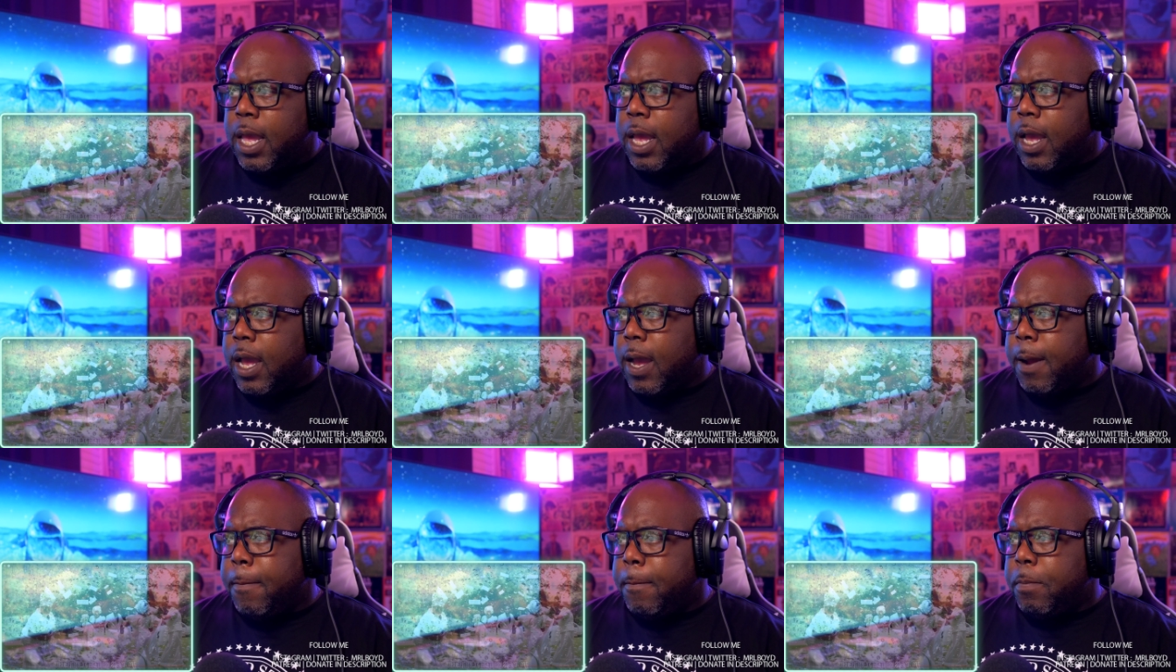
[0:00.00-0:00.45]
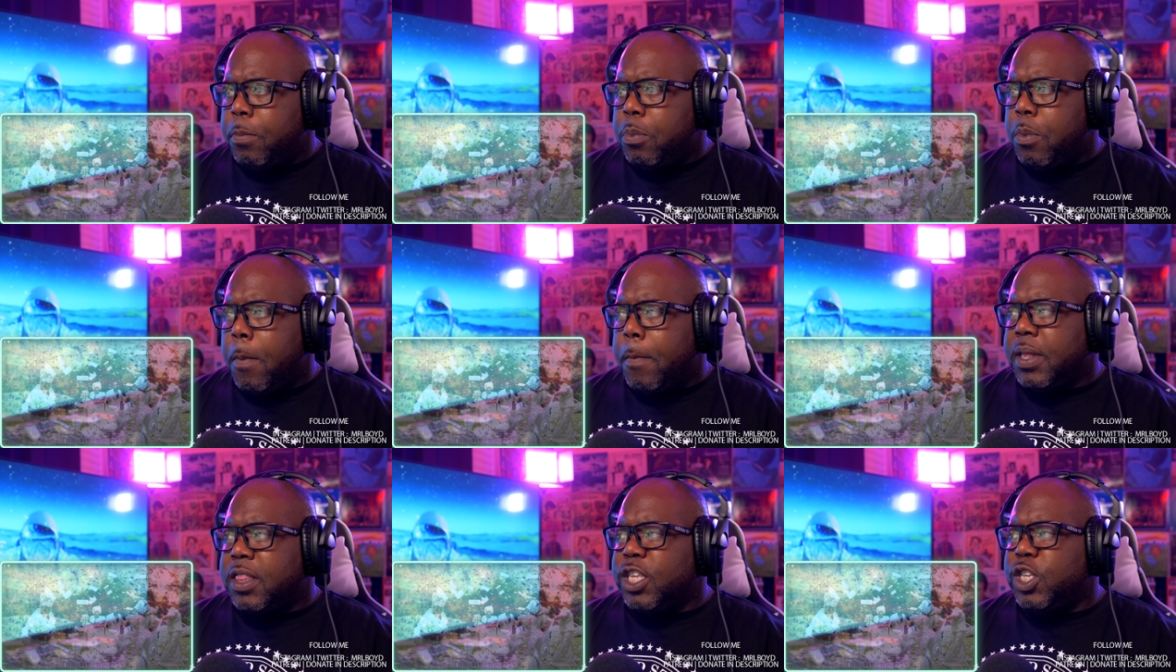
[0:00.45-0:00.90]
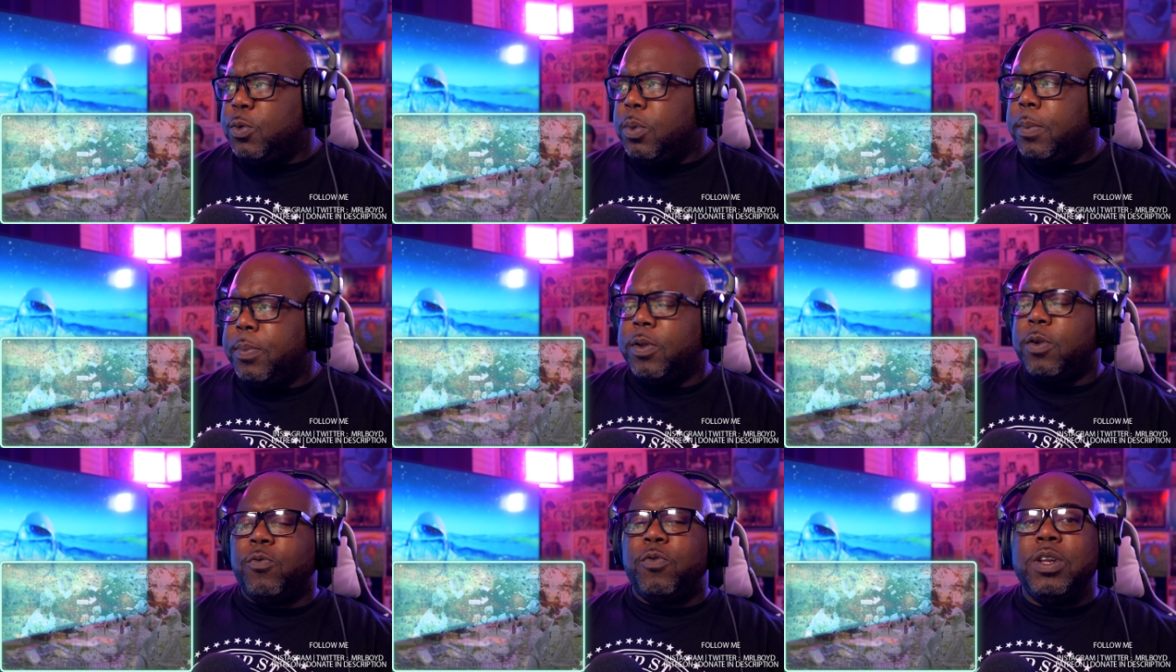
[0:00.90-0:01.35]
Um, but these
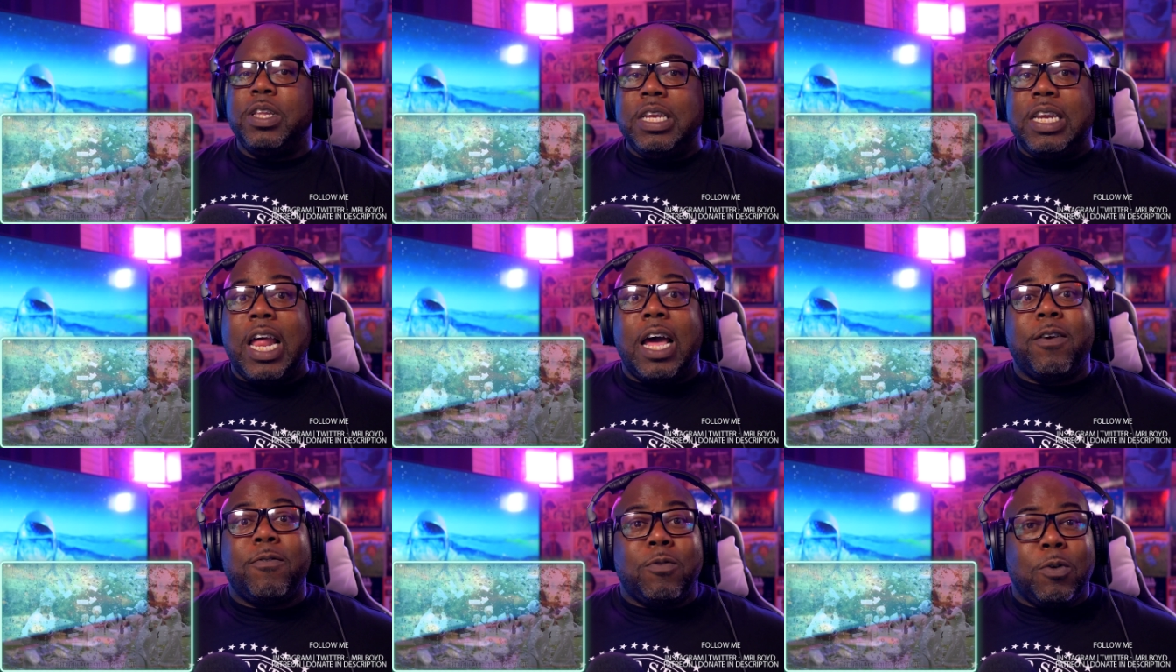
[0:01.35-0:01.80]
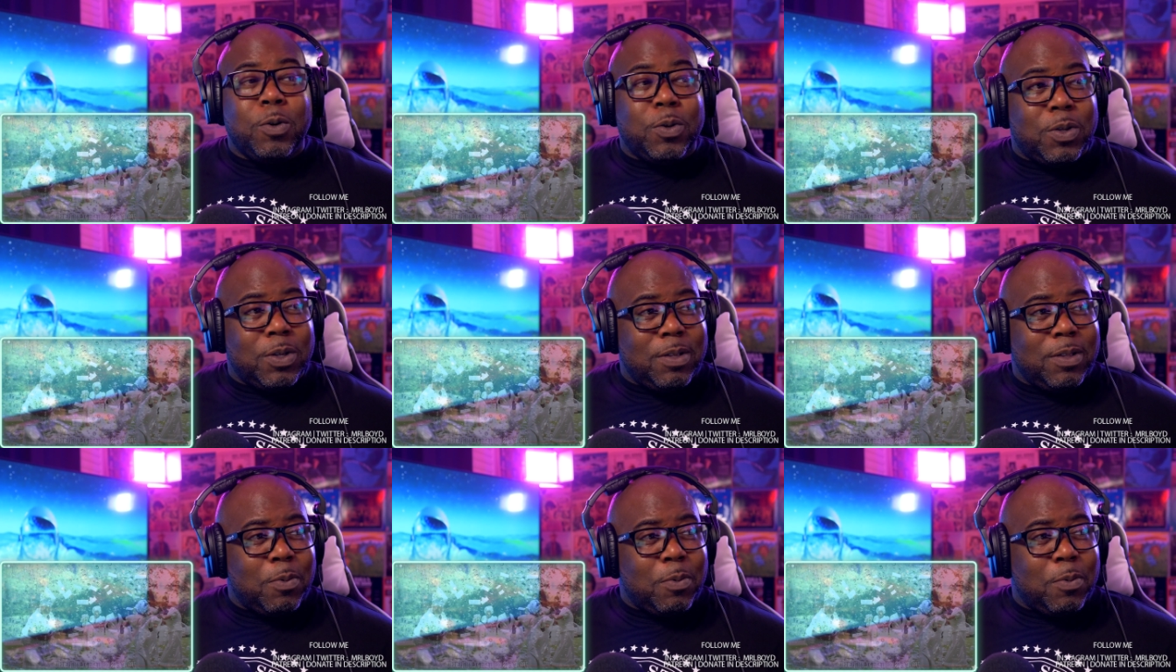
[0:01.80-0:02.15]
people are really not frozen.